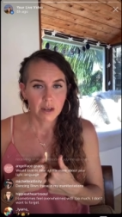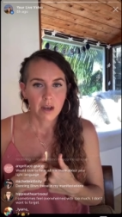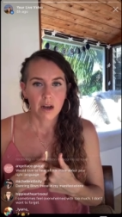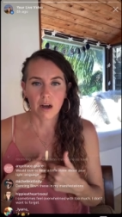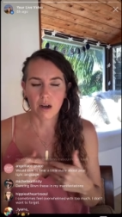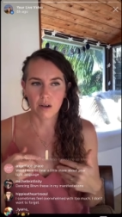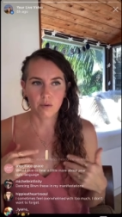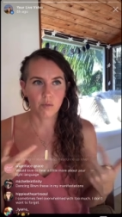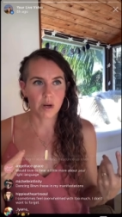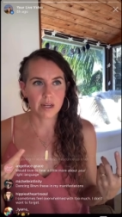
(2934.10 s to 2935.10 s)
on
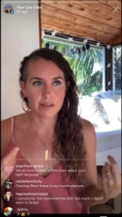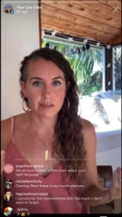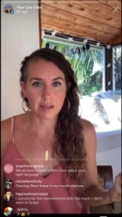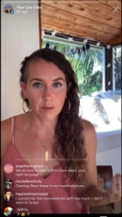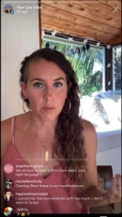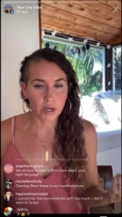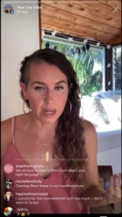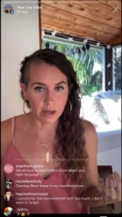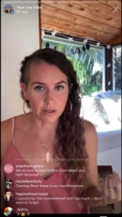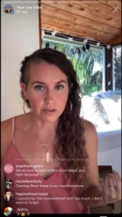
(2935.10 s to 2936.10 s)
what someone
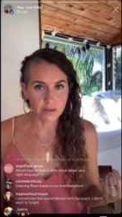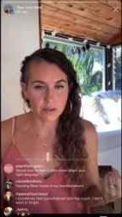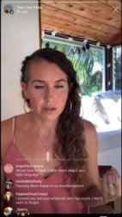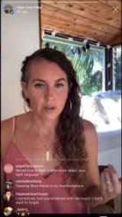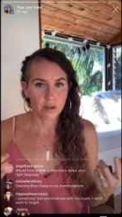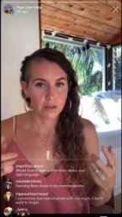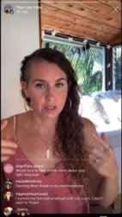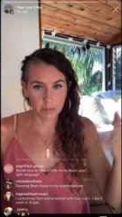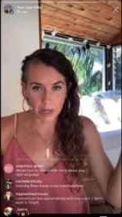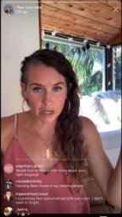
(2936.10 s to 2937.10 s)
else the
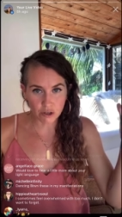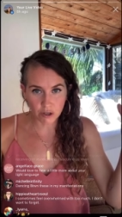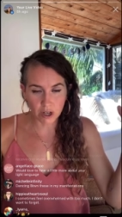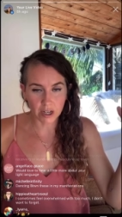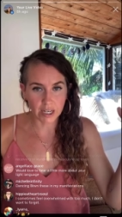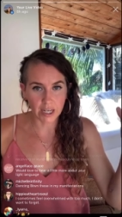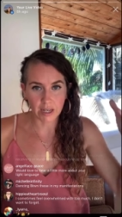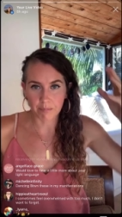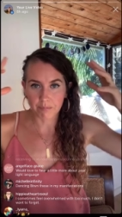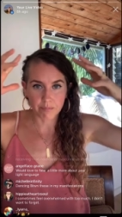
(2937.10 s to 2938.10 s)
patriarchy,
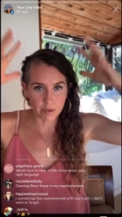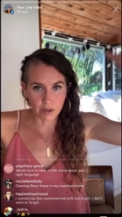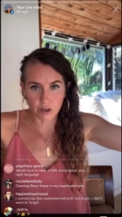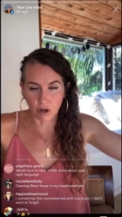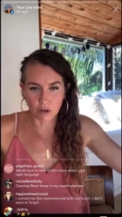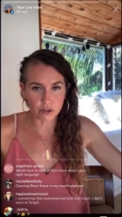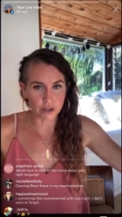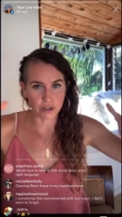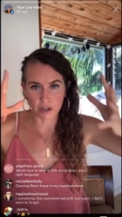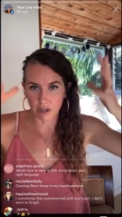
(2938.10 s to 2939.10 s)
the
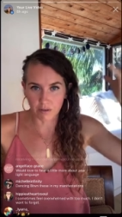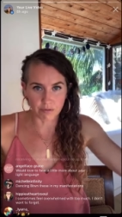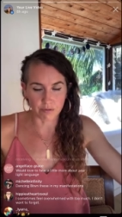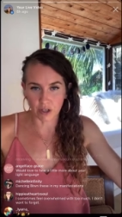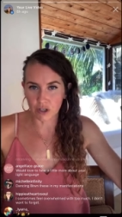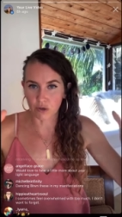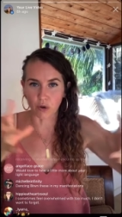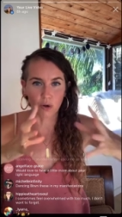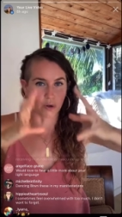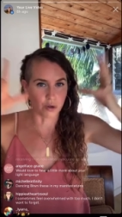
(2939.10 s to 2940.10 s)
culture of
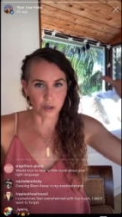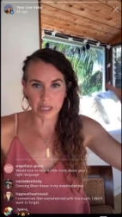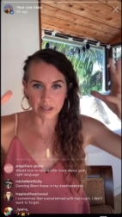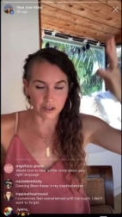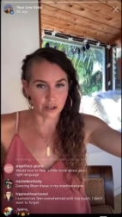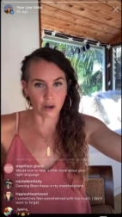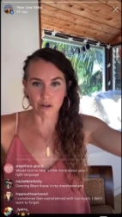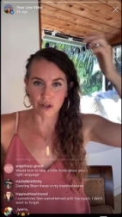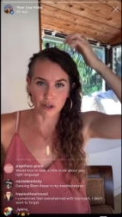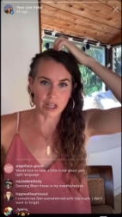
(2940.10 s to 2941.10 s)
control, like the
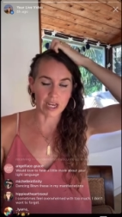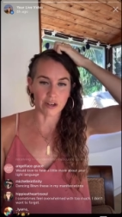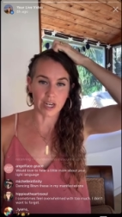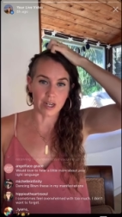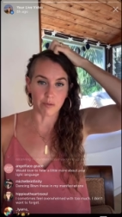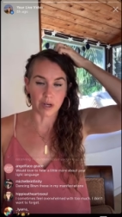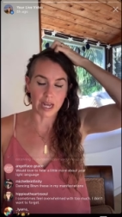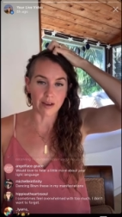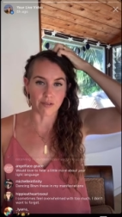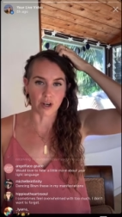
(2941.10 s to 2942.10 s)
culture that you're in,
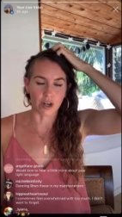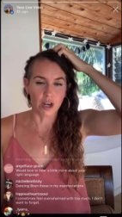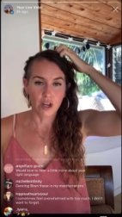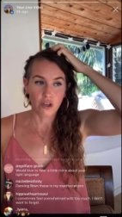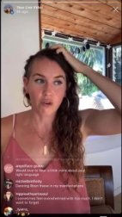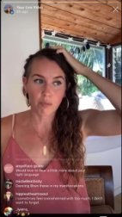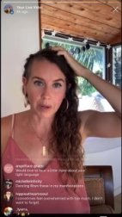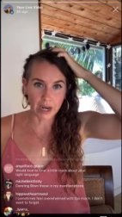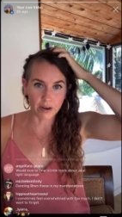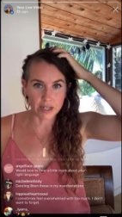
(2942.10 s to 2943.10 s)
whatever, your
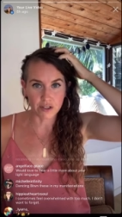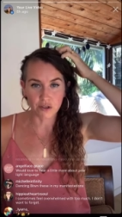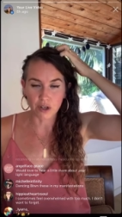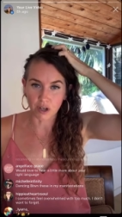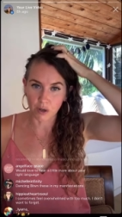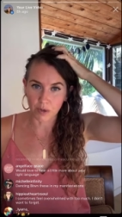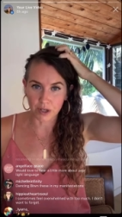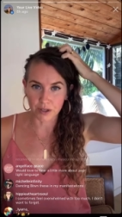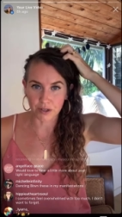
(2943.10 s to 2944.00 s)
parents, your coworkers, your